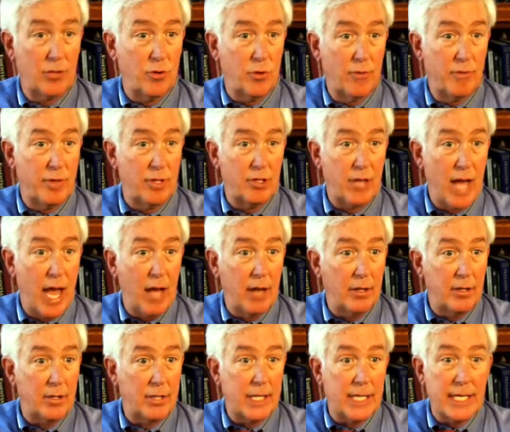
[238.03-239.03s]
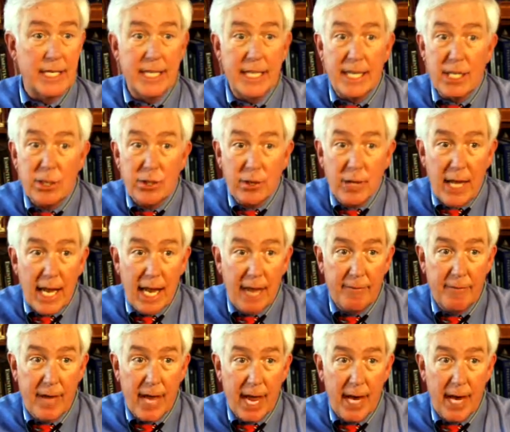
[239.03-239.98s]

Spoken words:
So if a child is continuing to have